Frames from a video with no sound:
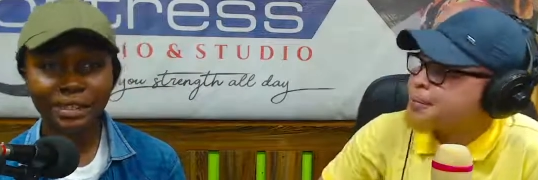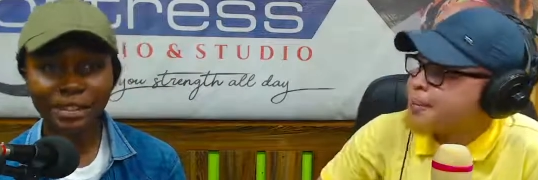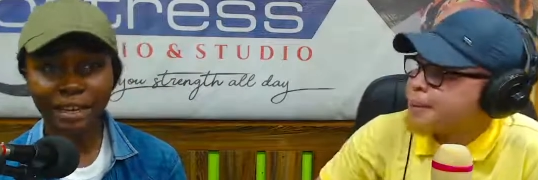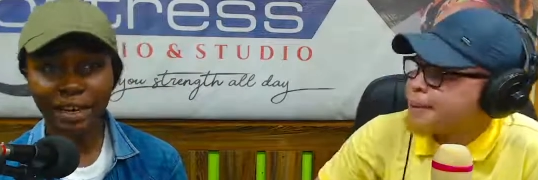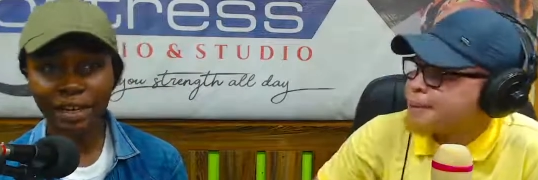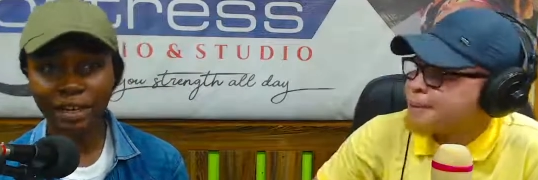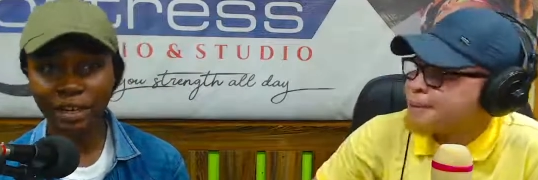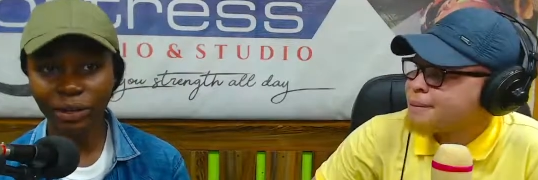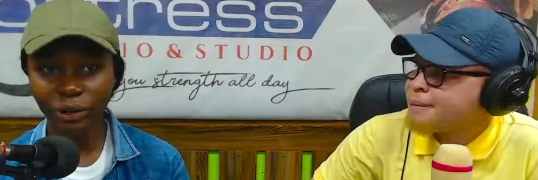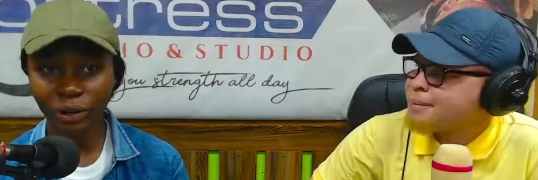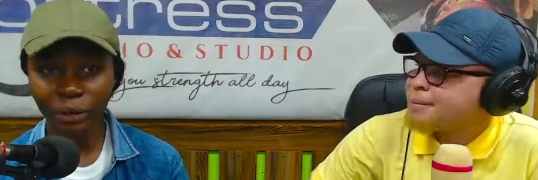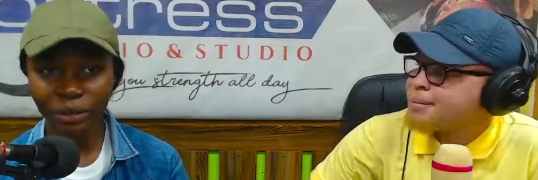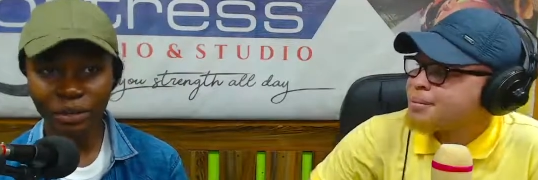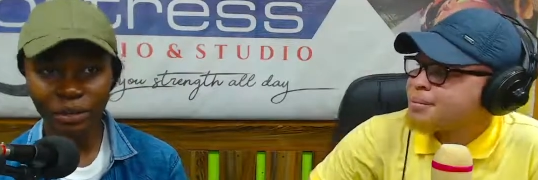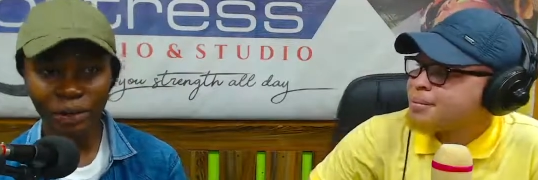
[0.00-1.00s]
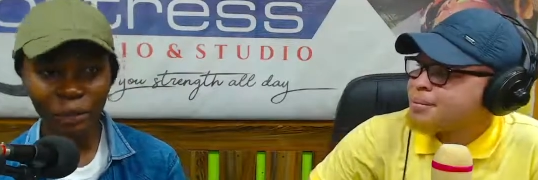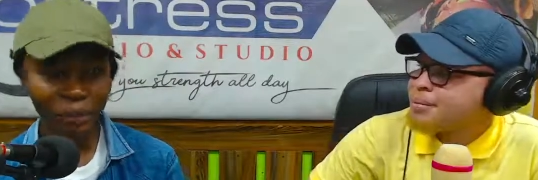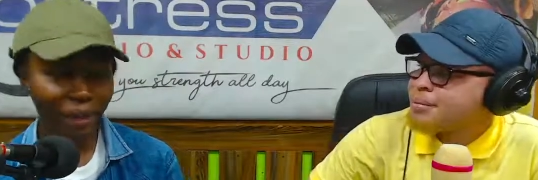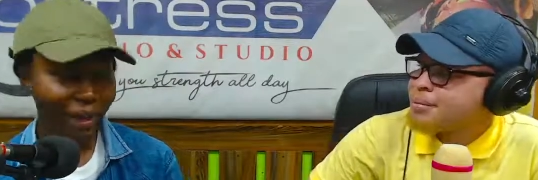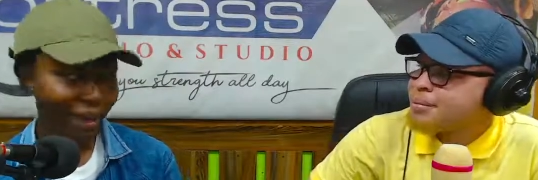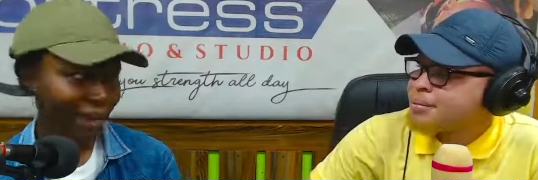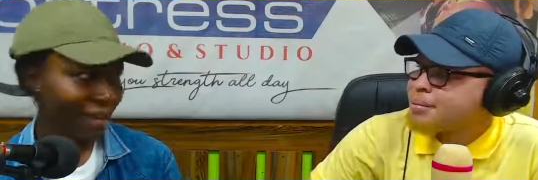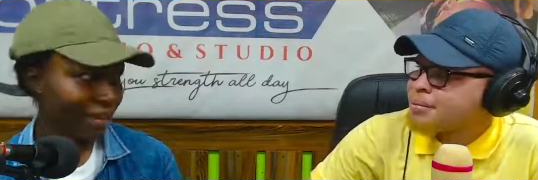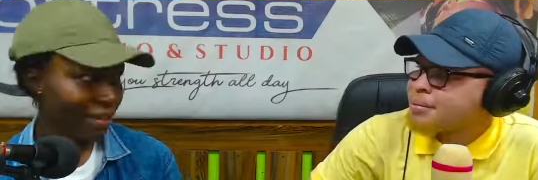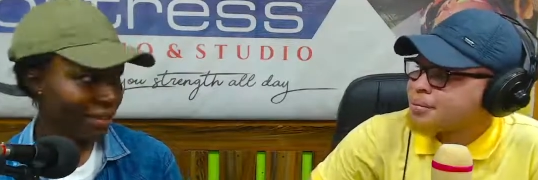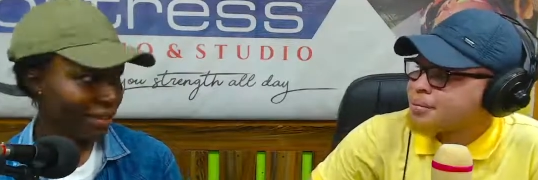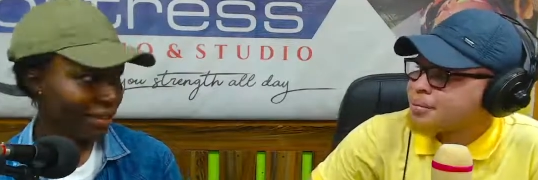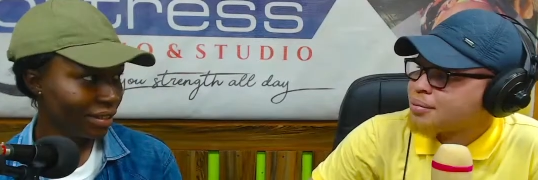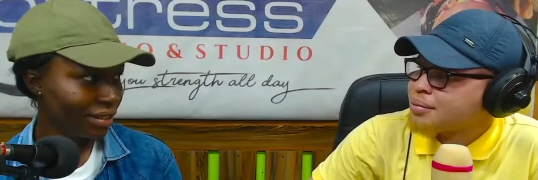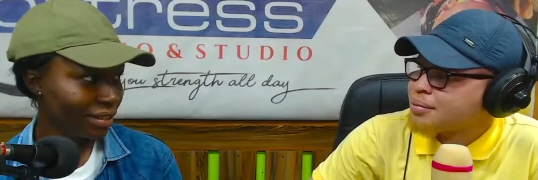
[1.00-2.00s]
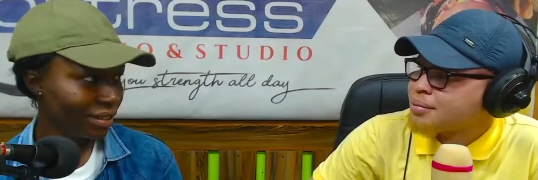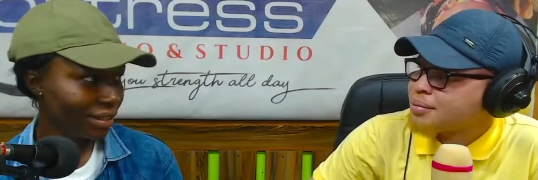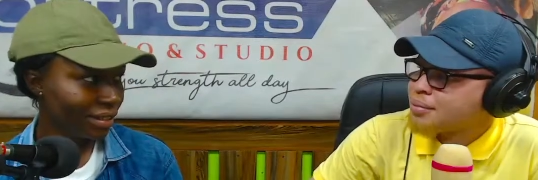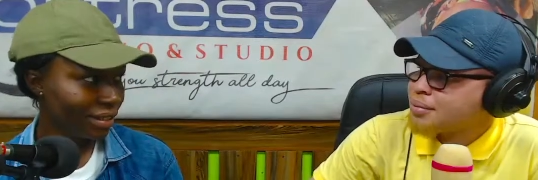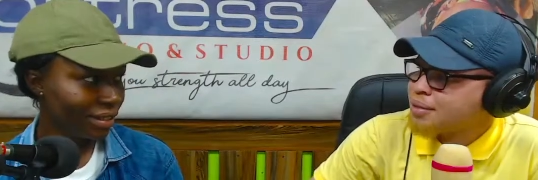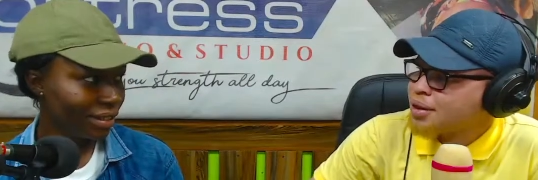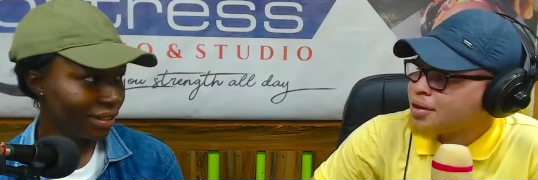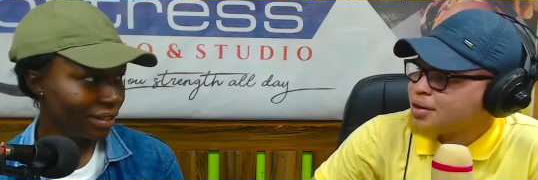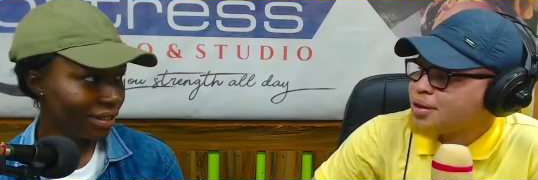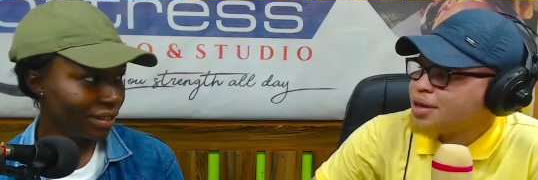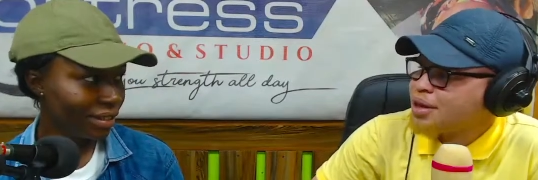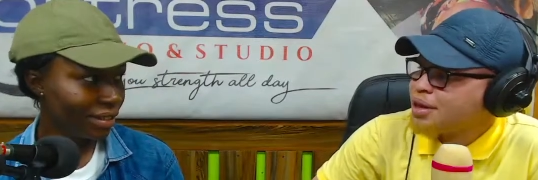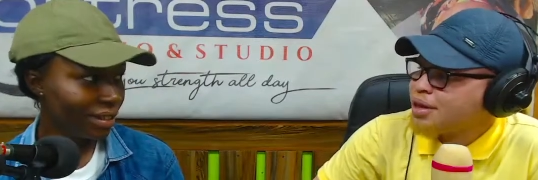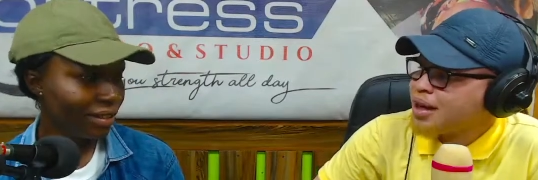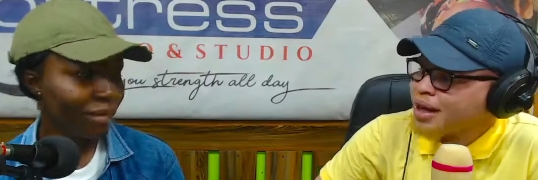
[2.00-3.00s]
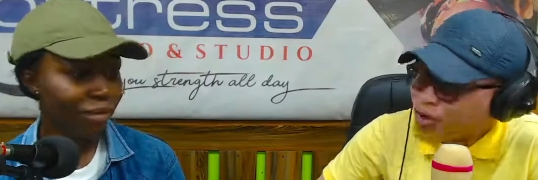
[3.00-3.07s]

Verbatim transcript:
Speaker 1: I can go is maybe my height.
Speaker 2: Okay, like